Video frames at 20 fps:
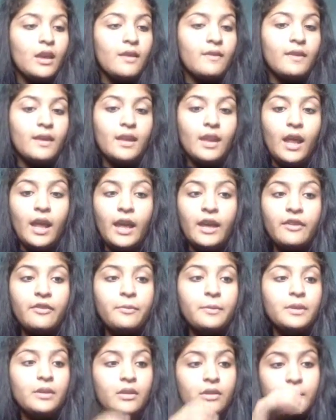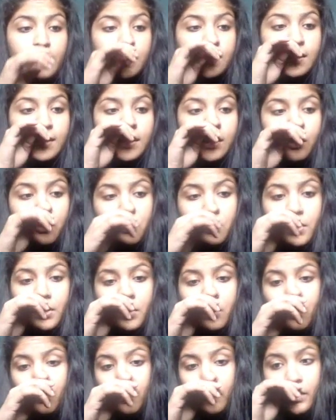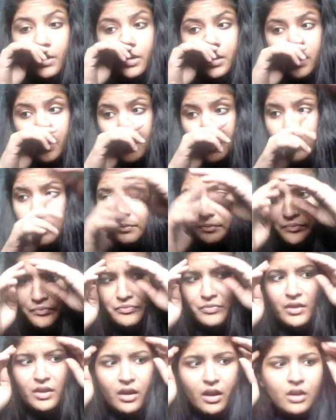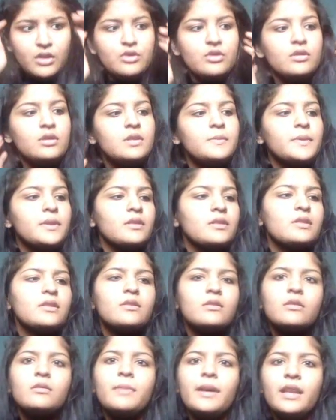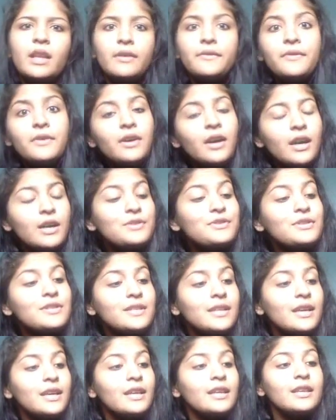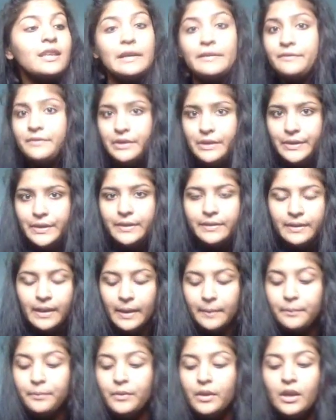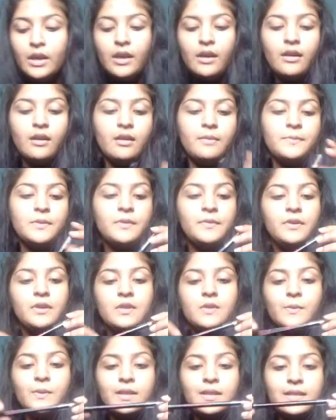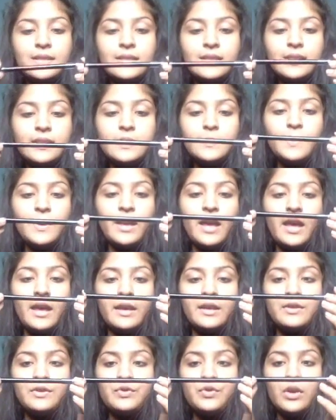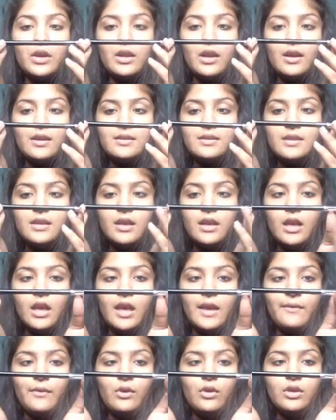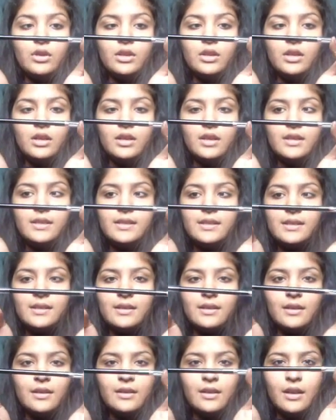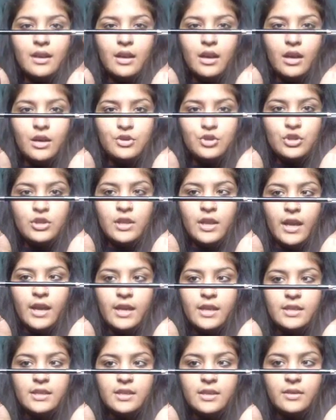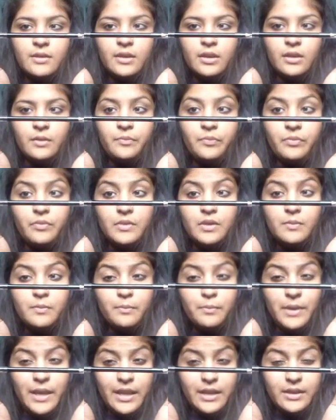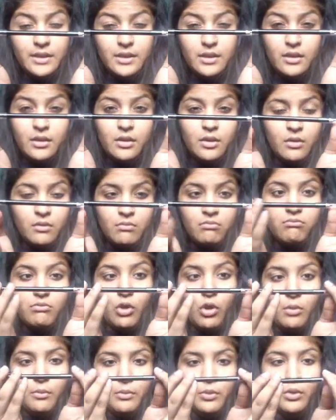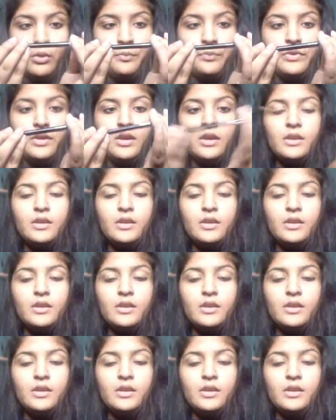Then I have been crazily holding over kajals because you know my love for kajals, I love wearing them. So first one is this by Extra Lasting Avon. It's a kajal and blender combo.